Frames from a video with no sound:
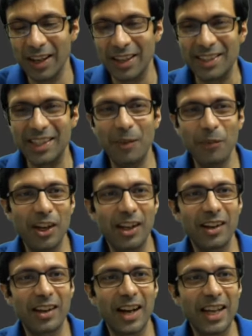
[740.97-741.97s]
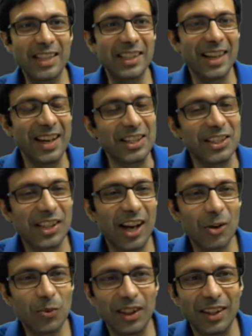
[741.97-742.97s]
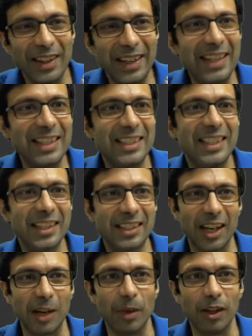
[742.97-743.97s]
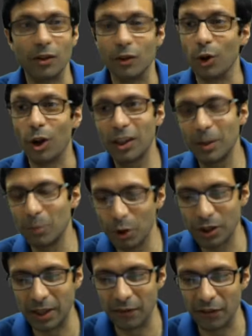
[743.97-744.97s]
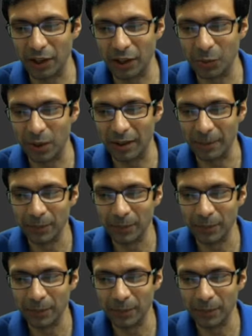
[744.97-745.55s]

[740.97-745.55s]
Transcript: Same way here, guys, start with the easiest element, not the most difficult one.